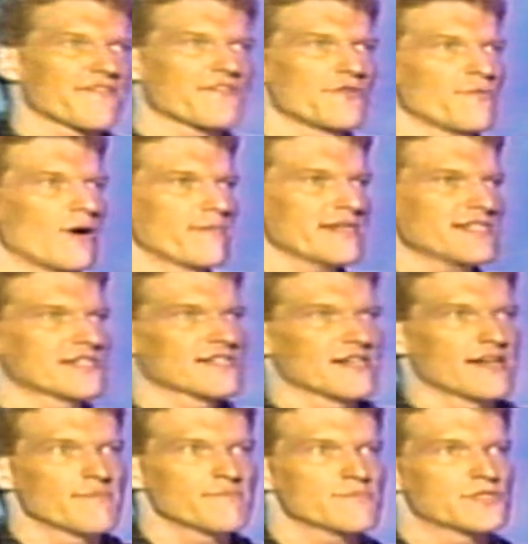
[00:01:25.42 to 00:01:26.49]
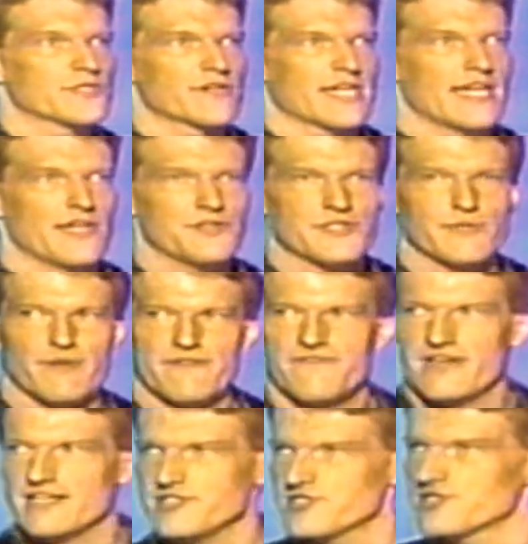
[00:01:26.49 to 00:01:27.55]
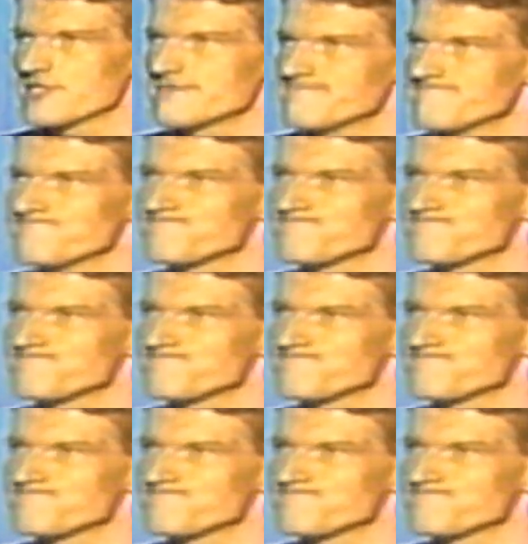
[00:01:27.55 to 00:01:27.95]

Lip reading: a few moments, sort of get used to my face.